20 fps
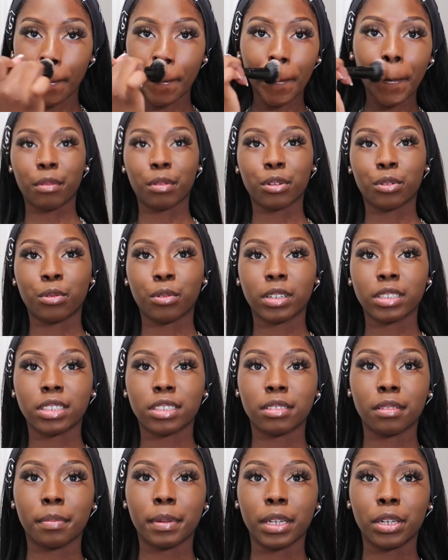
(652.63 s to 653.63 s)
Now we're going
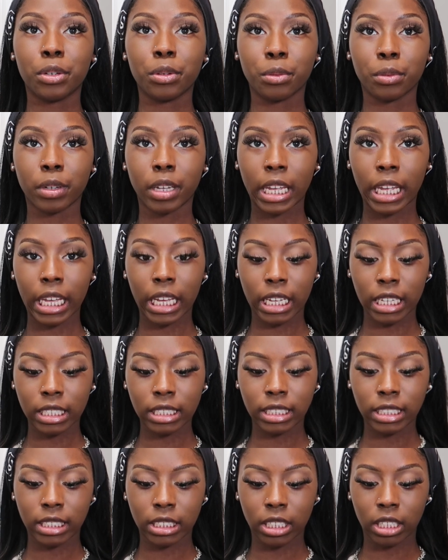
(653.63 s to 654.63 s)
to be doing
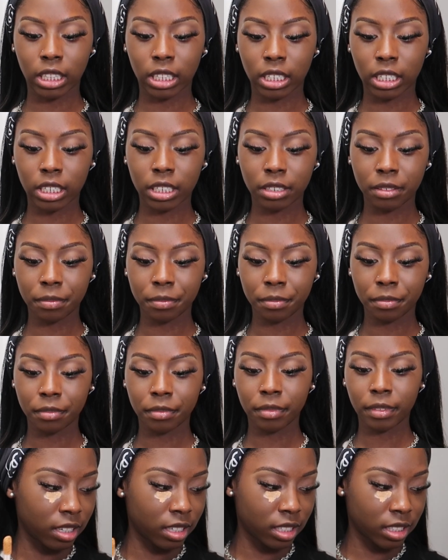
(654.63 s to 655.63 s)
concealer.
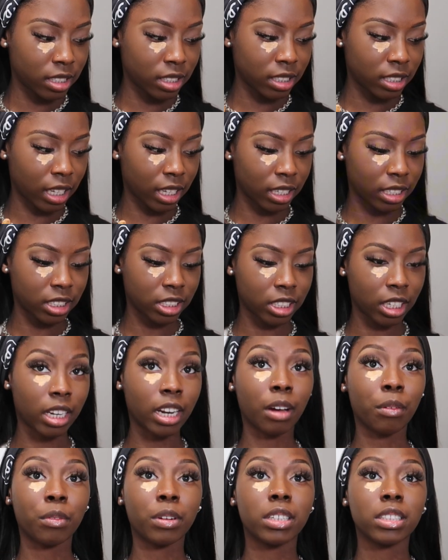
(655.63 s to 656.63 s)
This is not the shade
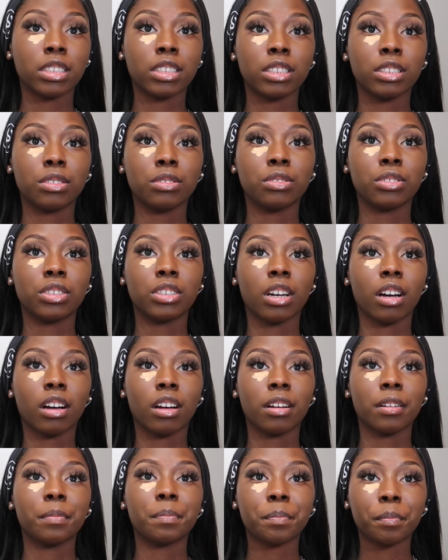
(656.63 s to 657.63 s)
I wanted to use,
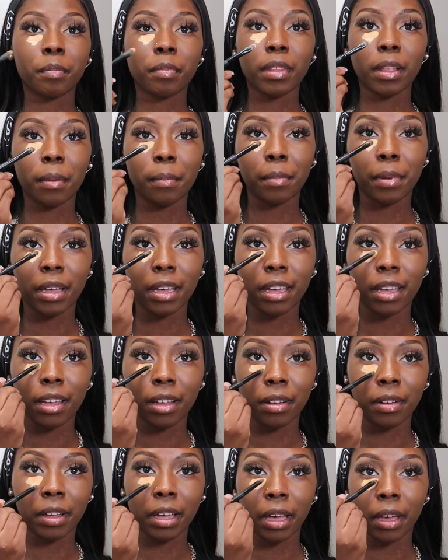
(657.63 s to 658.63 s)
y'all, but
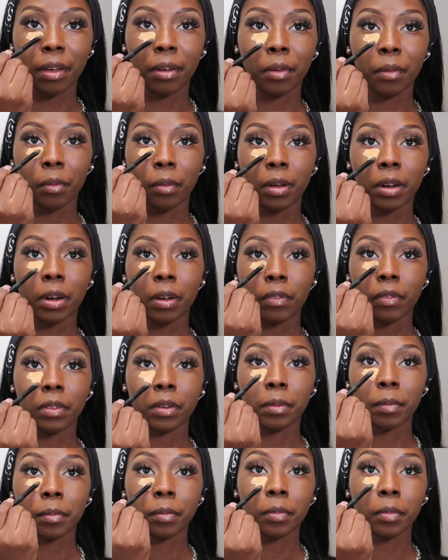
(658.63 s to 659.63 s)
okay,
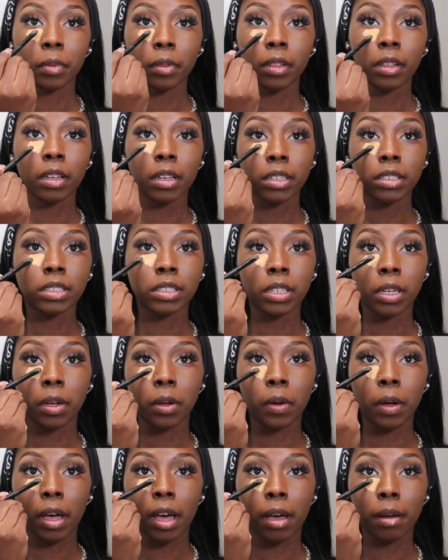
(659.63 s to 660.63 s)
whatever.
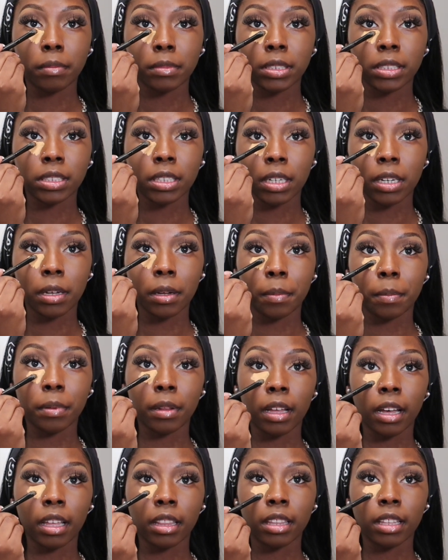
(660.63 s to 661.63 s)
So I'm just gonna
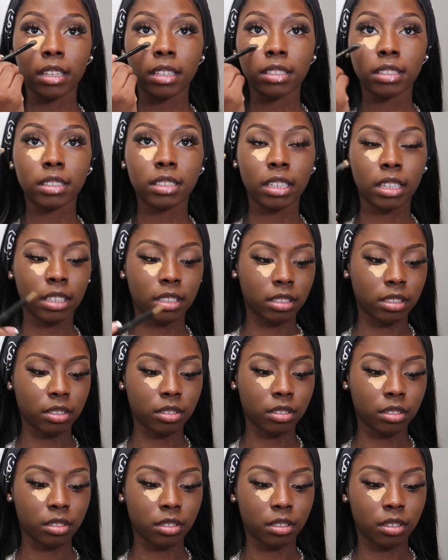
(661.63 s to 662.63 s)
apply this
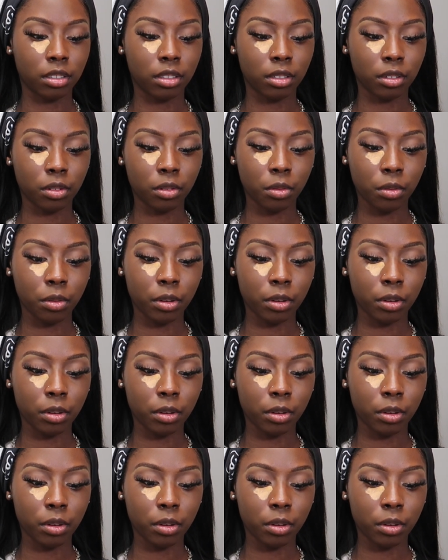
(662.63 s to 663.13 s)
into the